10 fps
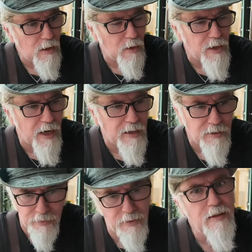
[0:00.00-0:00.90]
Okay,
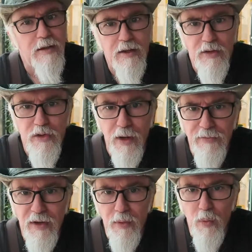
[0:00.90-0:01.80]
so
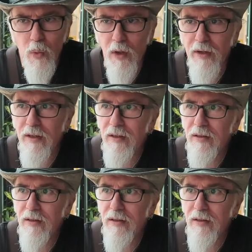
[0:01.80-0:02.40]
I've done one.